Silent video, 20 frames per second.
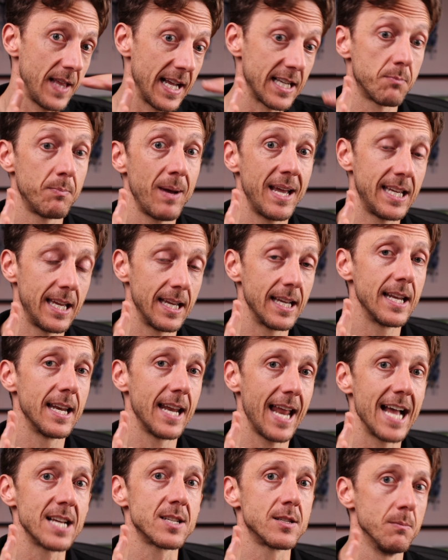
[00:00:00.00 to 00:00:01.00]
that's baking in,
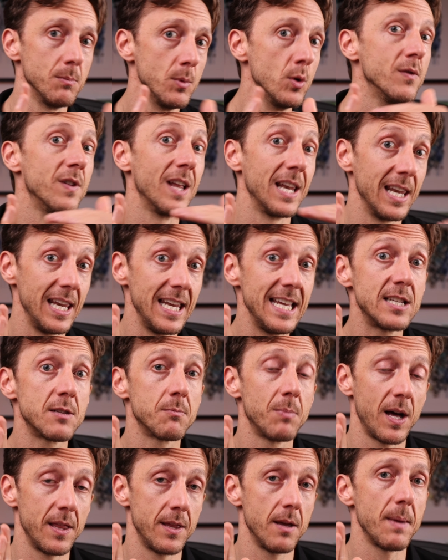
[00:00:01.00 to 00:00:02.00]
it has to move at least
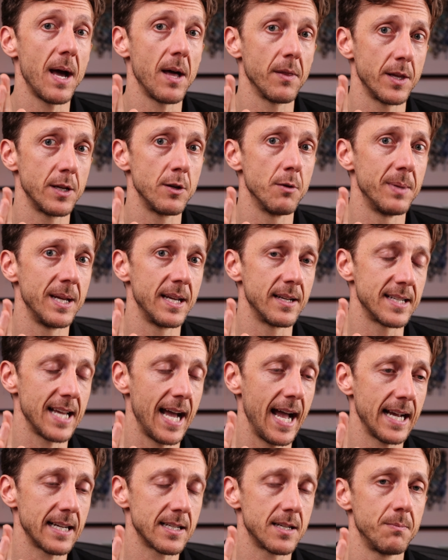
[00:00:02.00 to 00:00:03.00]
by the amount that you're being
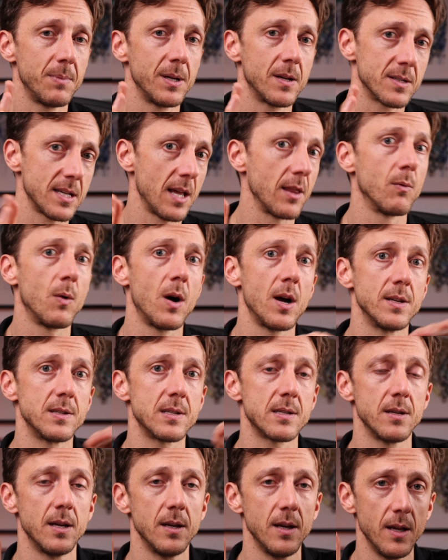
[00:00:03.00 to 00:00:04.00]
taxed, because
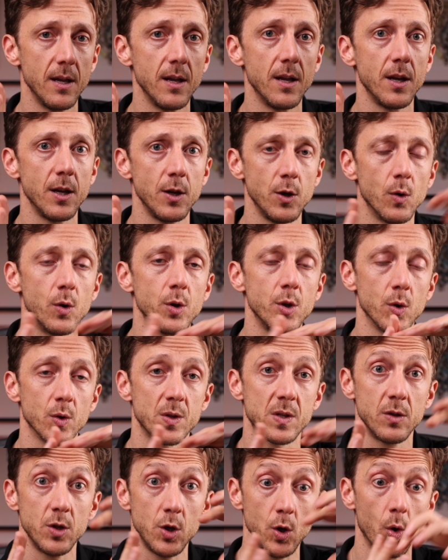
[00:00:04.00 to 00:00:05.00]
otherwise
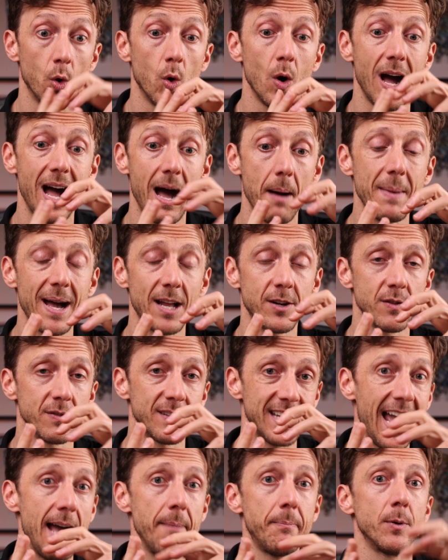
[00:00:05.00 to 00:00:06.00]
your amount of
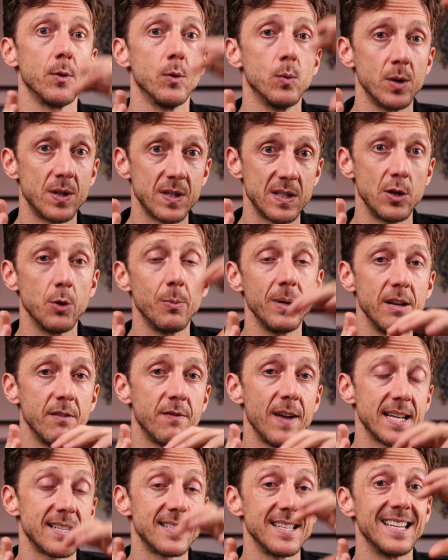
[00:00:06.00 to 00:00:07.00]
capital would still be
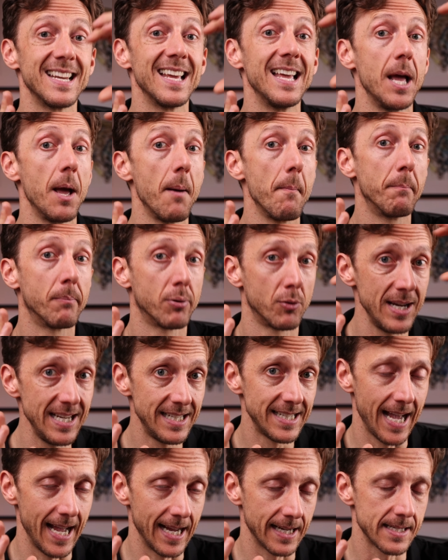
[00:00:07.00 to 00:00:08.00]
invested
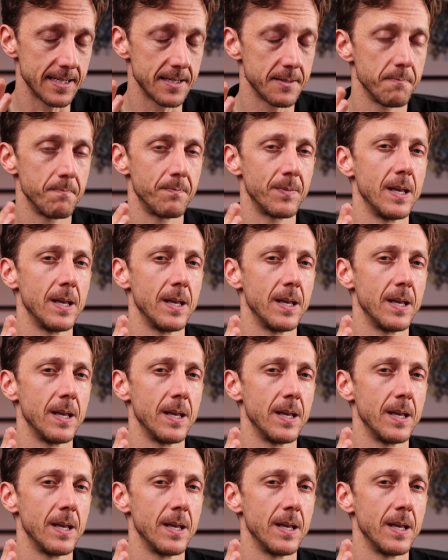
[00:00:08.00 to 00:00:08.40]
pre-tax.